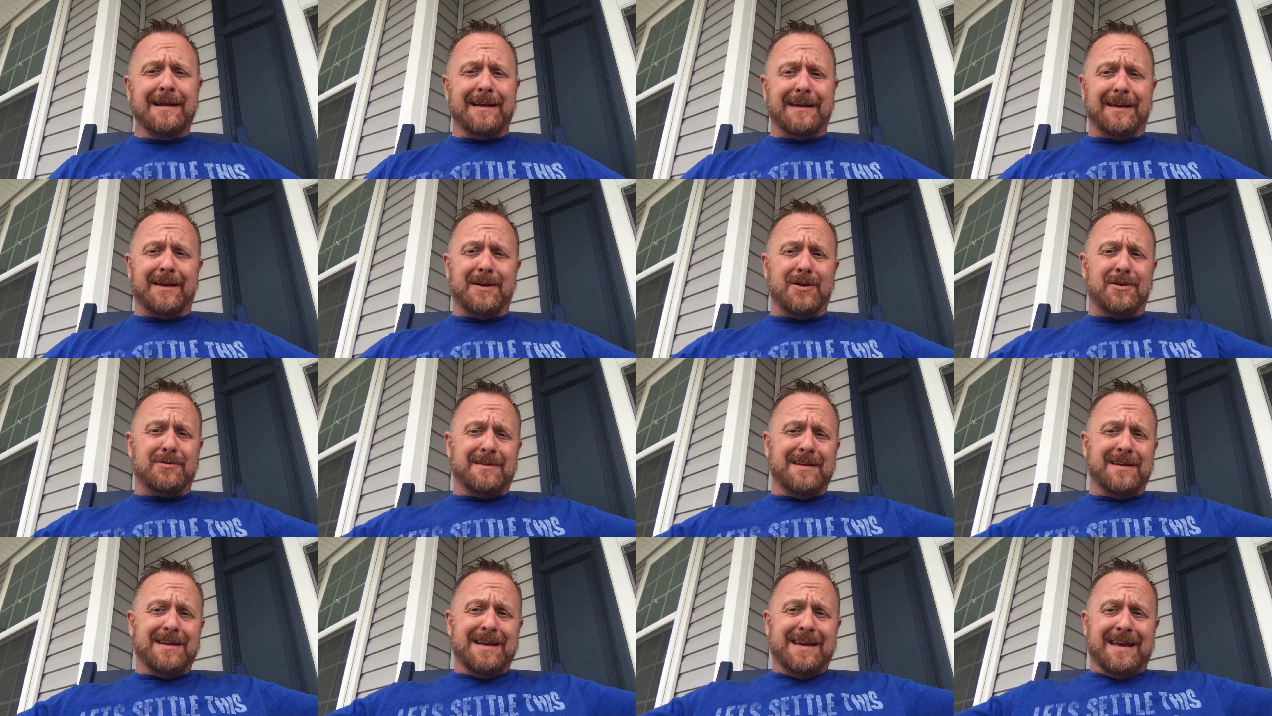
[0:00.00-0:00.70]
you
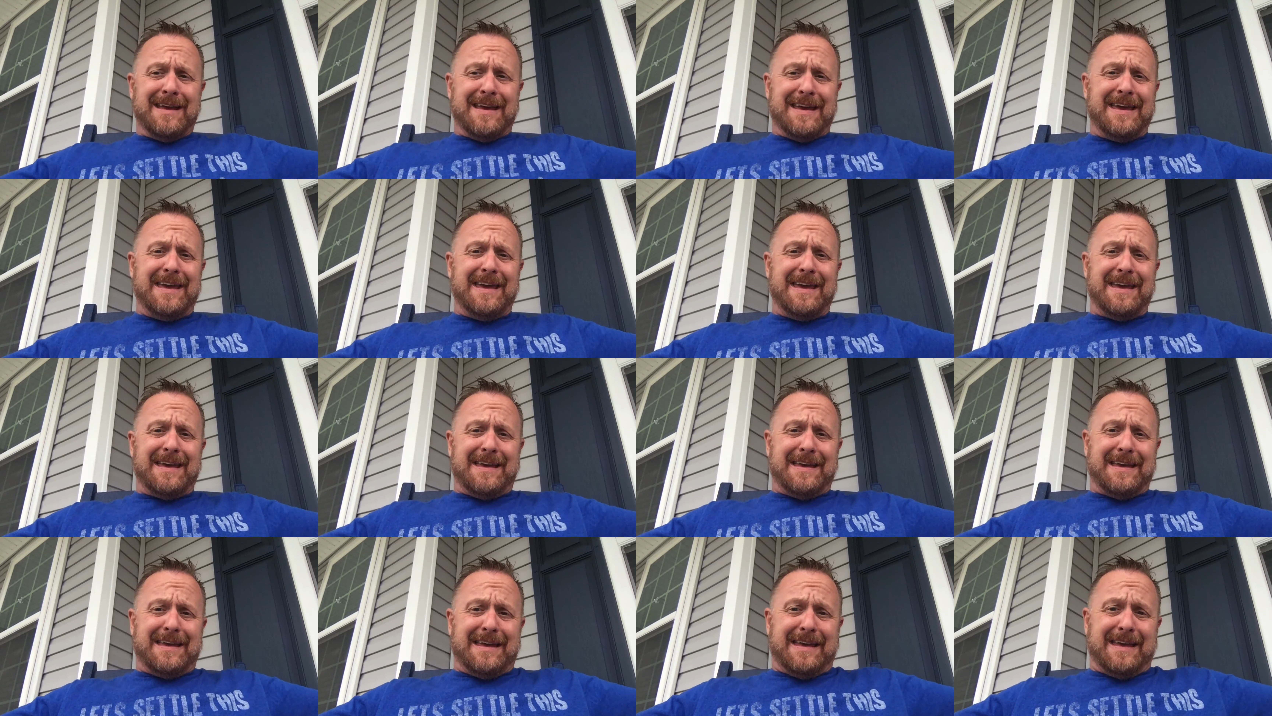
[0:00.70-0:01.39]
know,
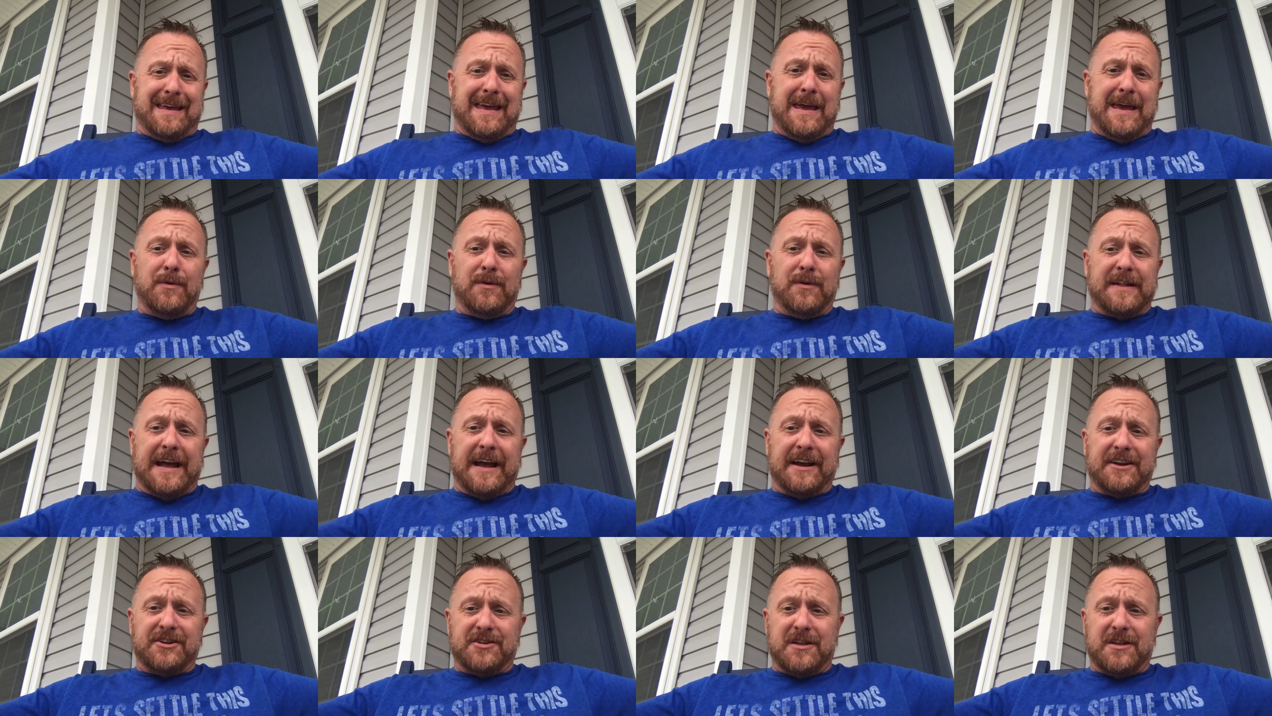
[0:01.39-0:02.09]
he he was
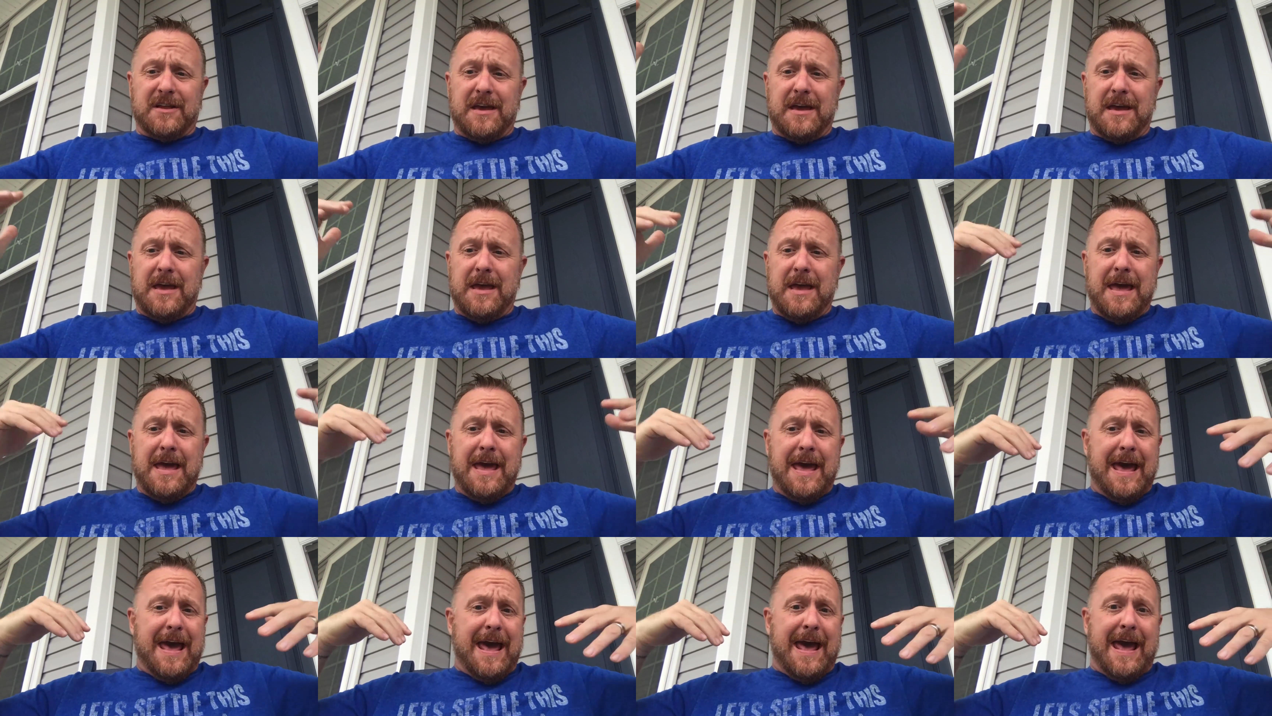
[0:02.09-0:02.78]
actually
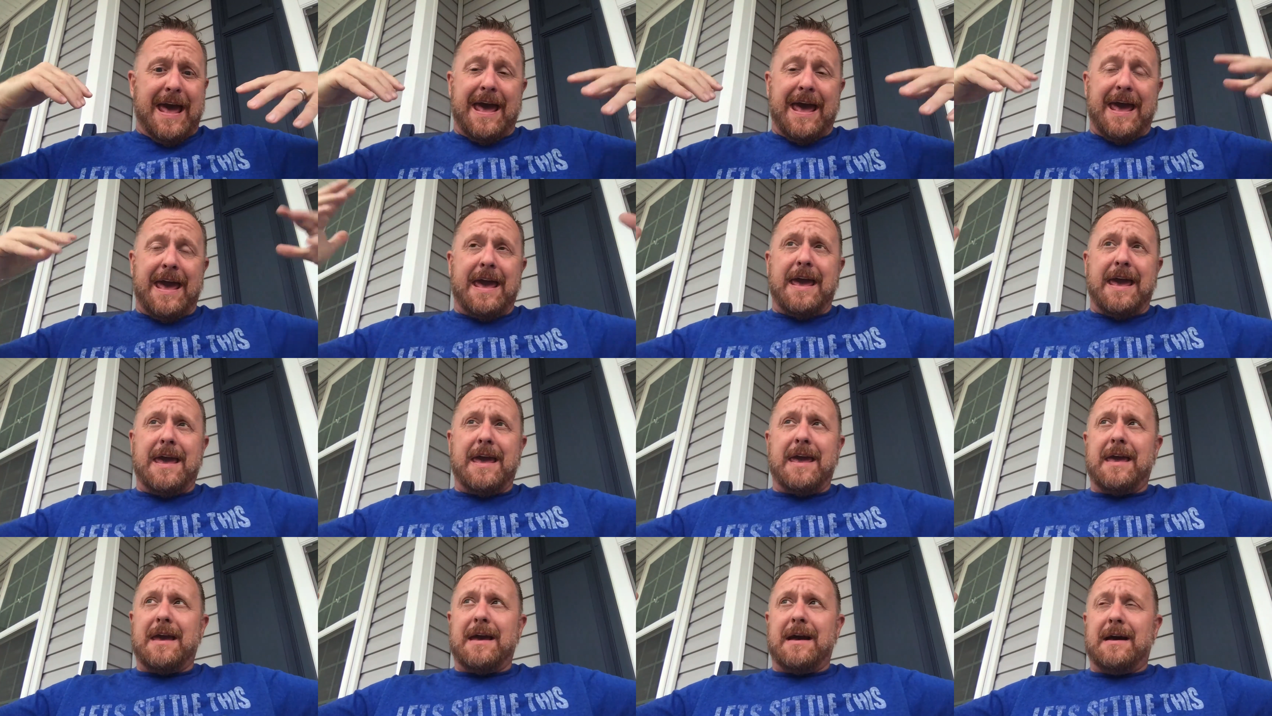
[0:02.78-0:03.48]

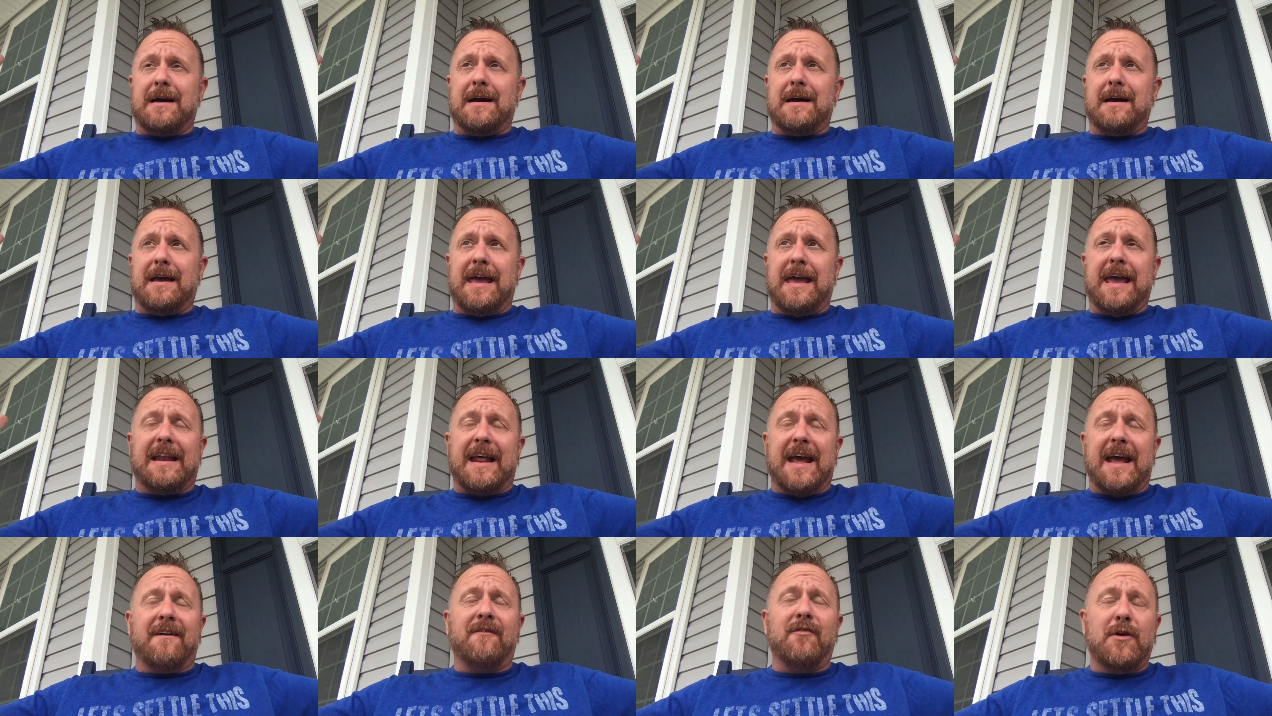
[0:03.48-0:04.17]
a uh, he
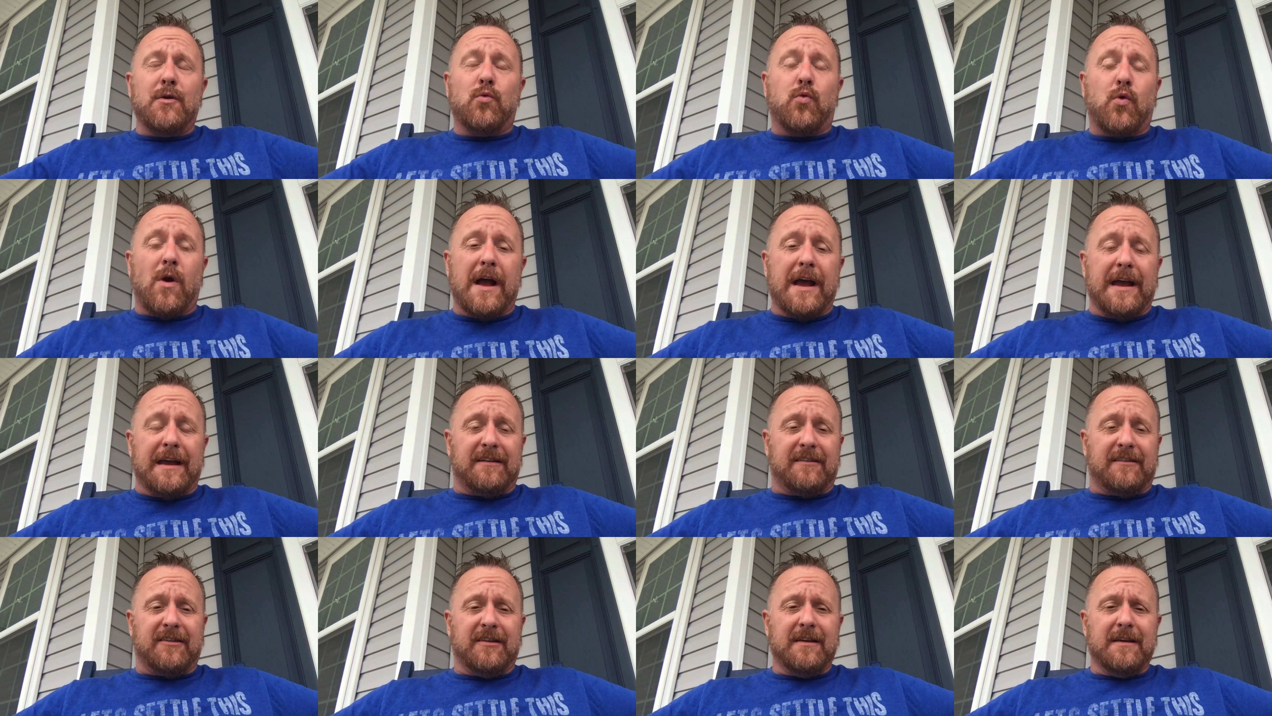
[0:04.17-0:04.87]
had every
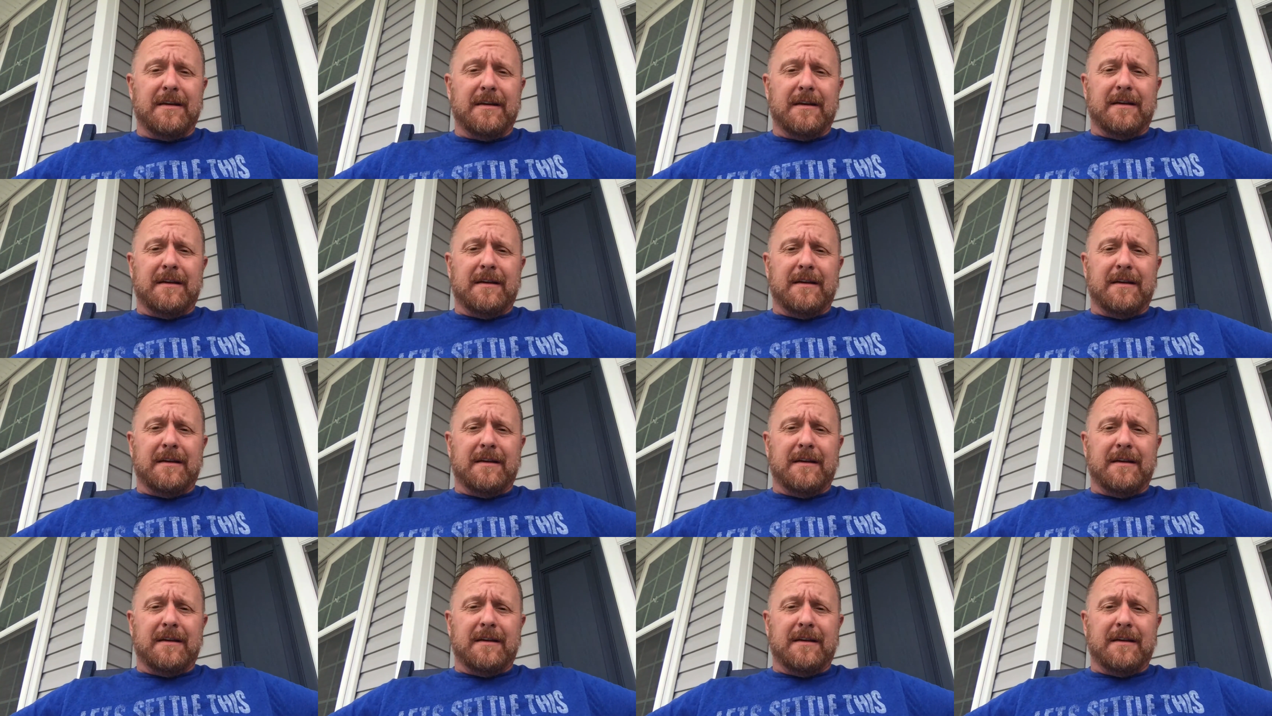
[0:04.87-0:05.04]
right